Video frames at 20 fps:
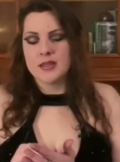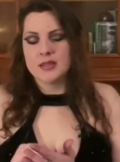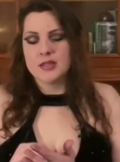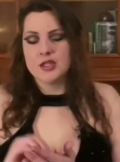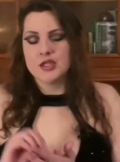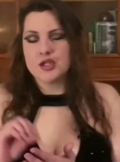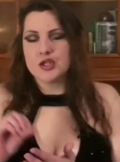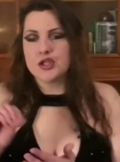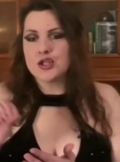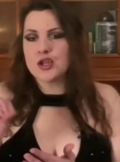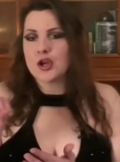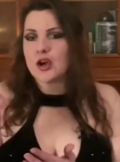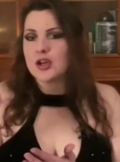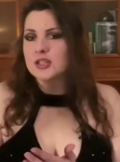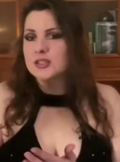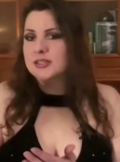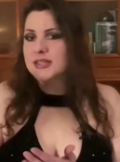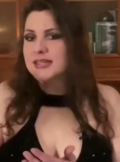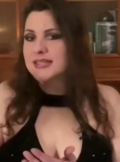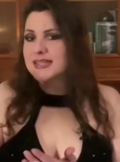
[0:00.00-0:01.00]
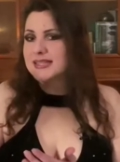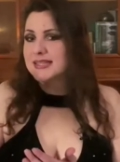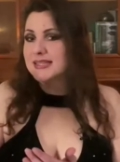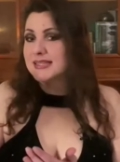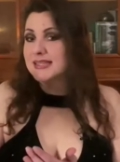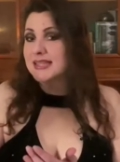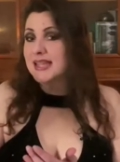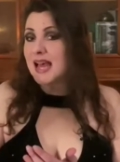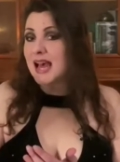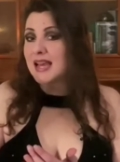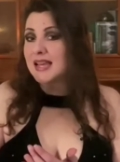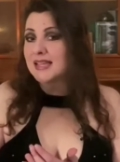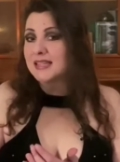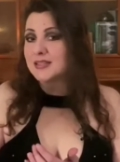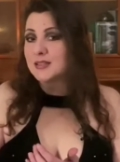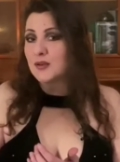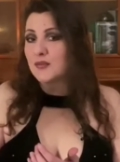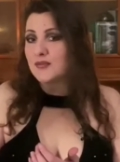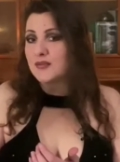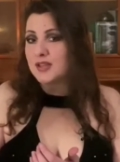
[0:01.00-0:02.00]
the shortest
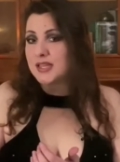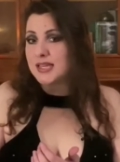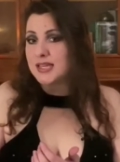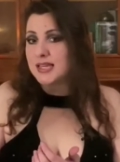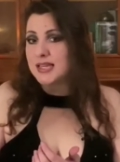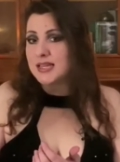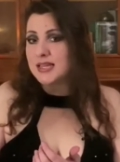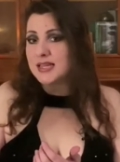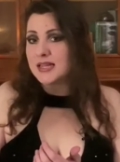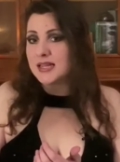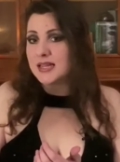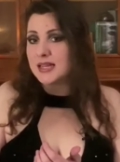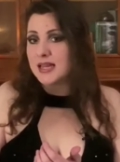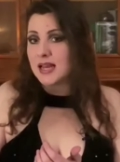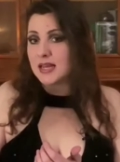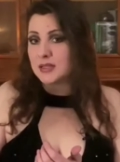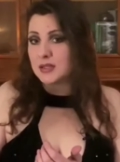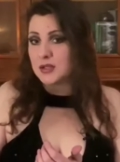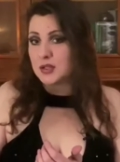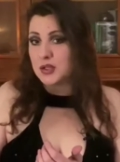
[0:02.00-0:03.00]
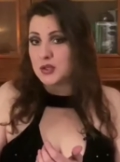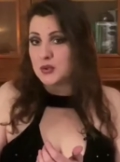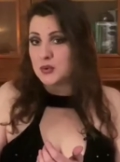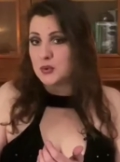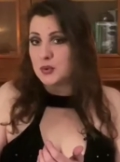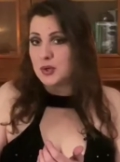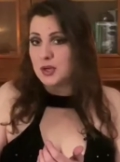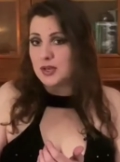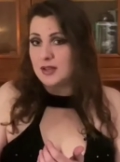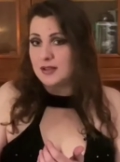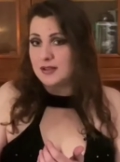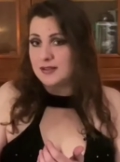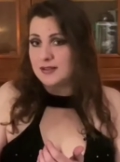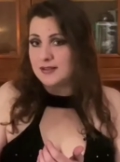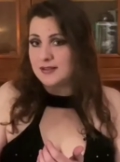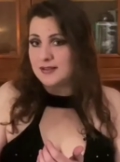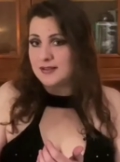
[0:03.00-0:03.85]
night of the year at Yule.